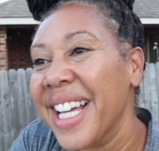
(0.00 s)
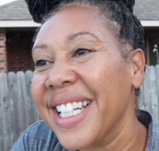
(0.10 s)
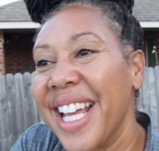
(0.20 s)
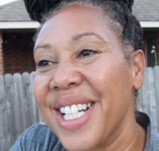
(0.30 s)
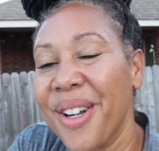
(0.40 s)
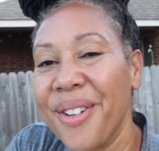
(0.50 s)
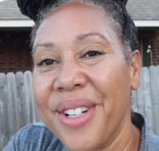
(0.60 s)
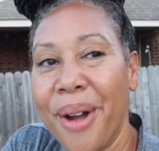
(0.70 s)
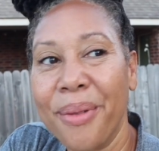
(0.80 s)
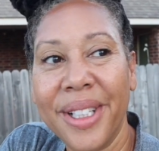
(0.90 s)
They
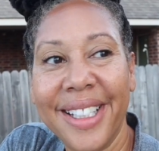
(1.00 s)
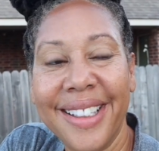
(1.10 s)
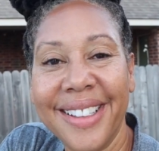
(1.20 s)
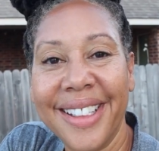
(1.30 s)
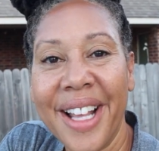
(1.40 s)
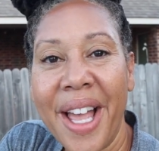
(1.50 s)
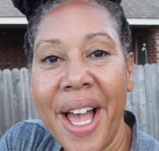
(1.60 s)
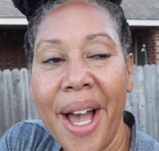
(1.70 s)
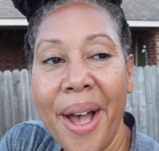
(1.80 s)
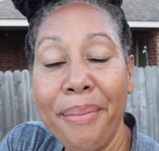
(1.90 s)
turned out really good.
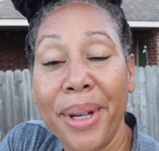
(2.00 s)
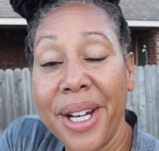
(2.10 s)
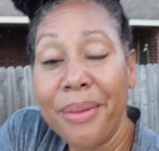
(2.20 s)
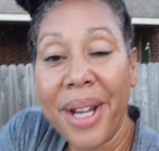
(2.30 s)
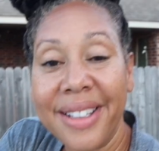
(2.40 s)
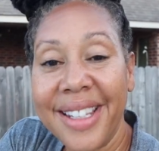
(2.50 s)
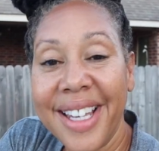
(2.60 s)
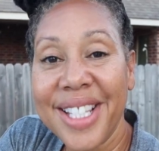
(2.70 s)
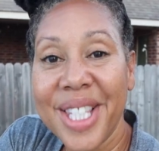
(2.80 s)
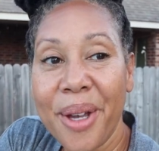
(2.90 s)
But anyway,
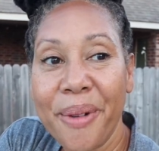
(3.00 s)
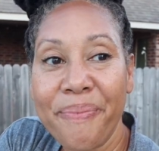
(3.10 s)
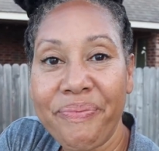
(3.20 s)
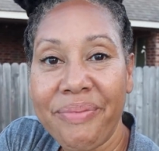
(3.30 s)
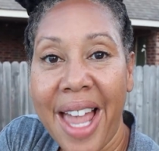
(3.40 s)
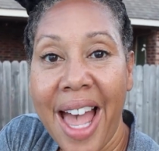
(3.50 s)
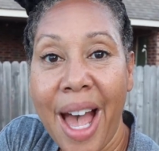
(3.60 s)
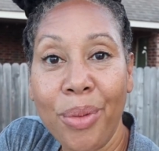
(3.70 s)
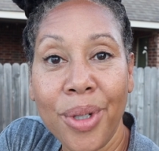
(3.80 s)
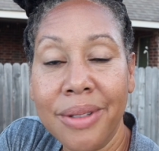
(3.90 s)
yeah, so
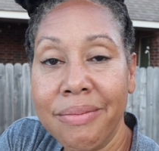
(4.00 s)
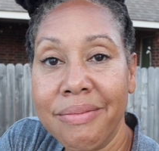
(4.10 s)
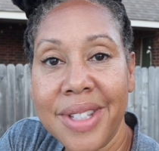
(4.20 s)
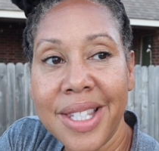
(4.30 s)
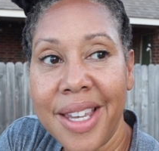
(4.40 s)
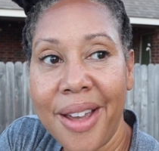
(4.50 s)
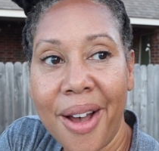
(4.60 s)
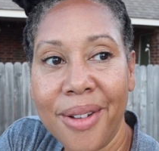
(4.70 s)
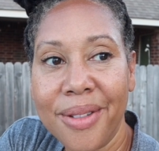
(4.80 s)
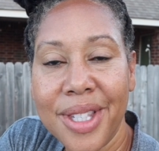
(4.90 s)
I will see
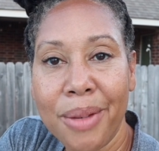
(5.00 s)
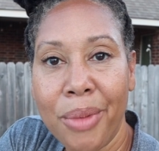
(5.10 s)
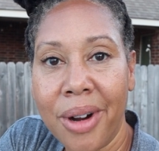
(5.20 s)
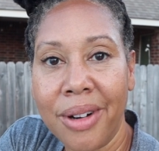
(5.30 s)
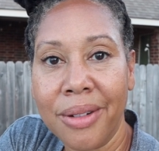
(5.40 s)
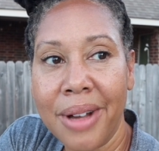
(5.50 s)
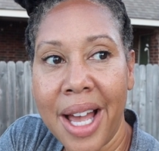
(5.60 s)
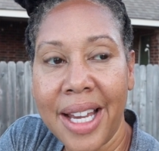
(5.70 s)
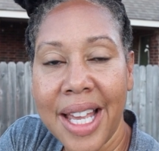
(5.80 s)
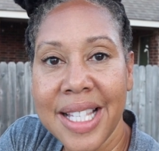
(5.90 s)
y'all tomorrow,
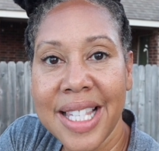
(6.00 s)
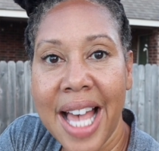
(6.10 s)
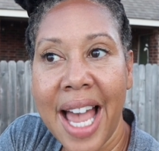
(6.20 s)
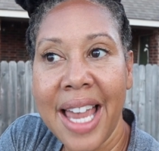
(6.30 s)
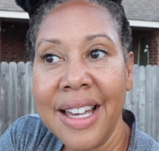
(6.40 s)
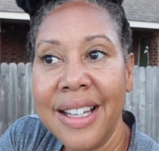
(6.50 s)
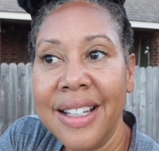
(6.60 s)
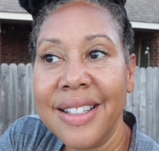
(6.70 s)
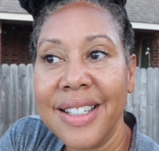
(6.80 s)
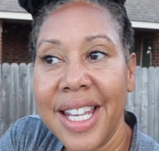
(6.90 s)
I guess. I
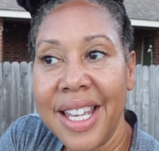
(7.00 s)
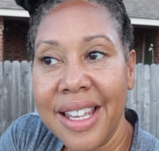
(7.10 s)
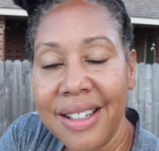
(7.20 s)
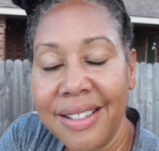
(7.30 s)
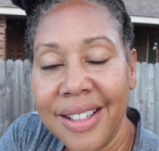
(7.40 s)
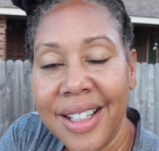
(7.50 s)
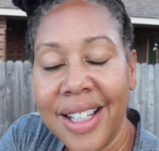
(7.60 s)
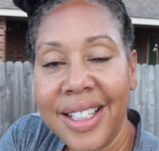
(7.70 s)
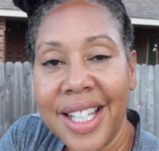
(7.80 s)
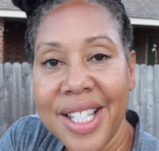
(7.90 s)
did
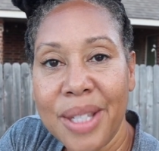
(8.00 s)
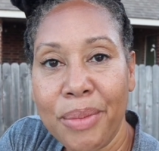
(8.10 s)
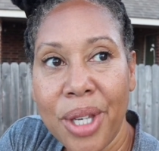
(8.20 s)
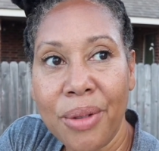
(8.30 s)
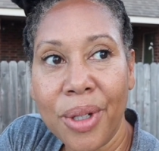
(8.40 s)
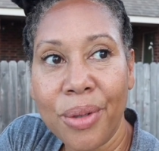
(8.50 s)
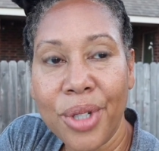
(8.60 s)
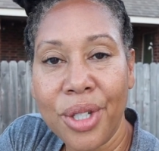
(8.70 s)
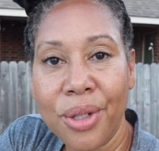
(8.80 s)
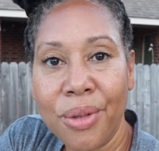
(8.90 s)
get some cute little
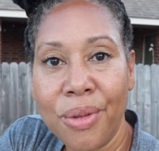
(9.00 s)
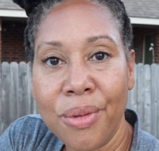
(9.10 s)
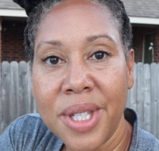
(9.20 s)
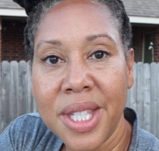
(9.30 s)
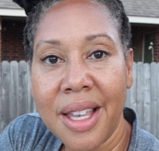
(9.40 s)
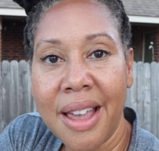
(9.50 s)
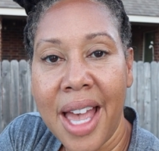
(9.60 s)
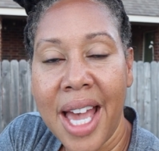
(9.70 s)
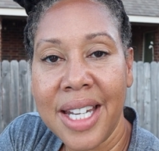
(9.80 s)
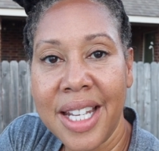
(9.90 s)
shoes
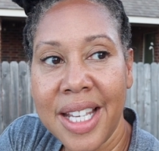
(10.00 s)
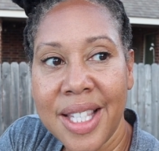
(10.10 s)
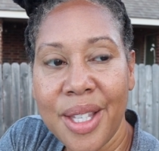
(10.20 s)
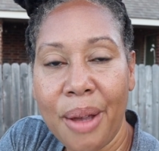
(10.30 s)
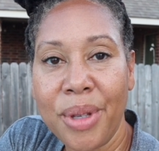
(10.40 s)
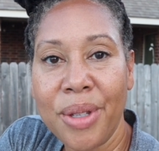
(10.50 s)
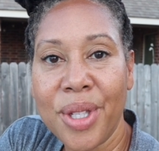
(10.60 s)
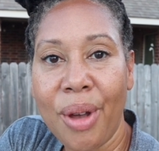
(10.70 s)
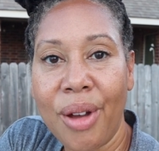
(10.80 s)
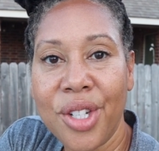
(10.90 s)
at DSW,
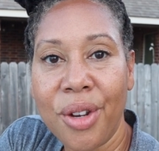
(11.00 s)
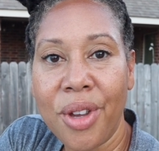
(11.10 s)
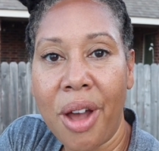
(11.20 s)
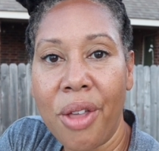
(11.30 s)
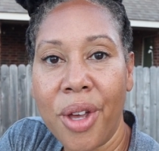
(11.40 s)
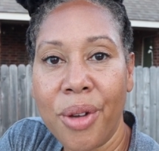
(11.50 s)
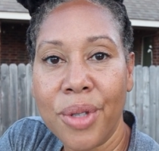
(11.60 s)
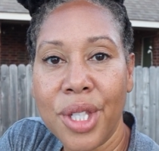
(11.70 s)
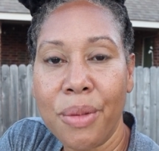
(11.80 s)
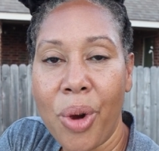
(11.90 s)
so I'll show y'all
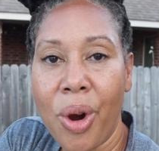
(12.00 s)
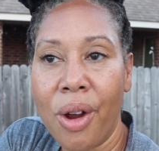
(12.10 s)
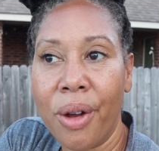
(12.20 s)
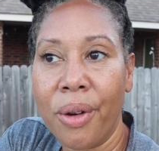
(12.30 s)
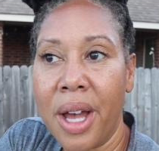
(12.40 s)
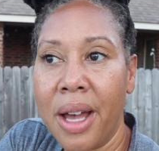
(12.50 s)
those tomorrow.